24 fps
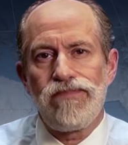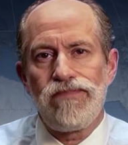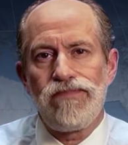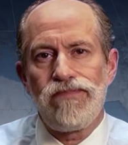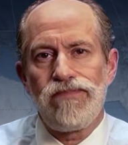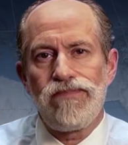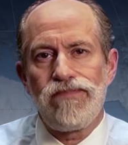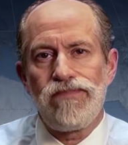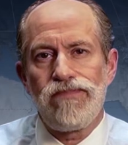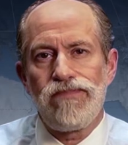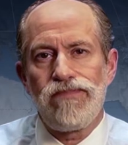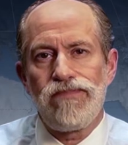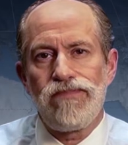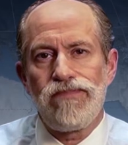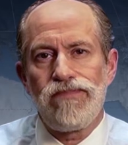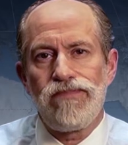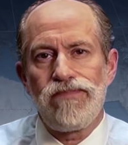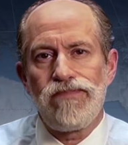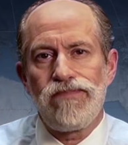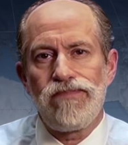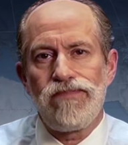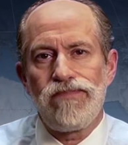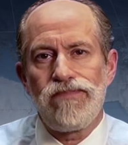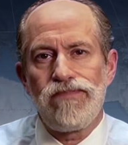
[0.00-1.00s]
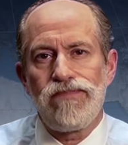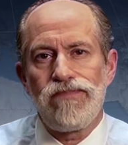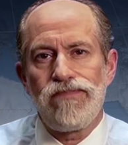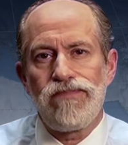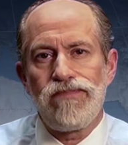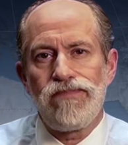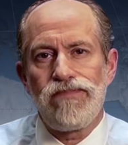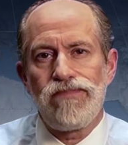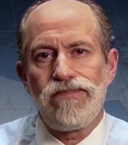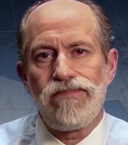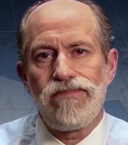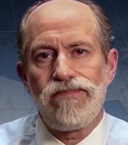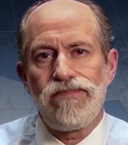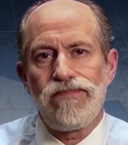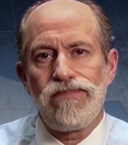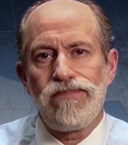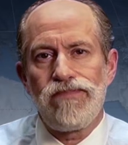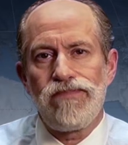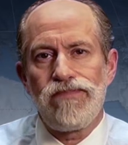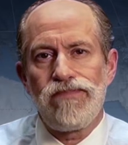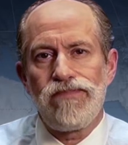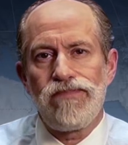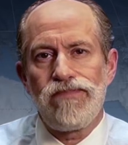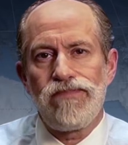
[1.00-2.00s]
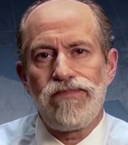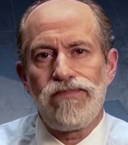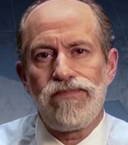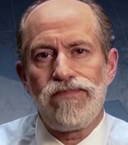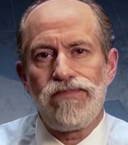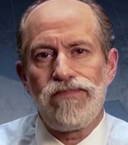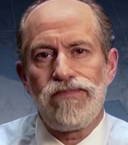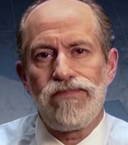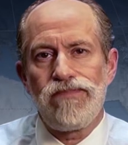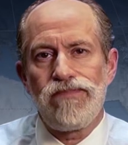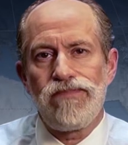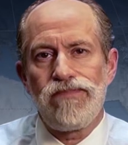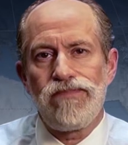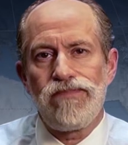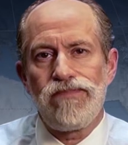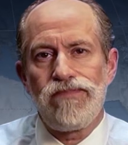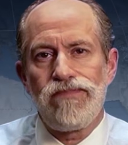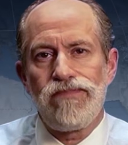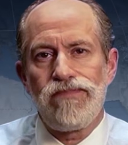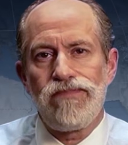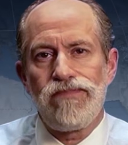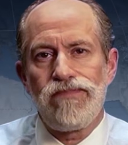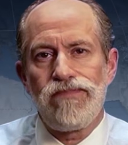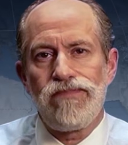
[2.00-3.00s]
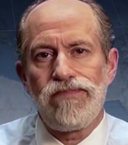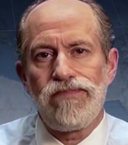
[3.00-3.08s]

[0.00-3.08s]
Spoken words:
[no speech]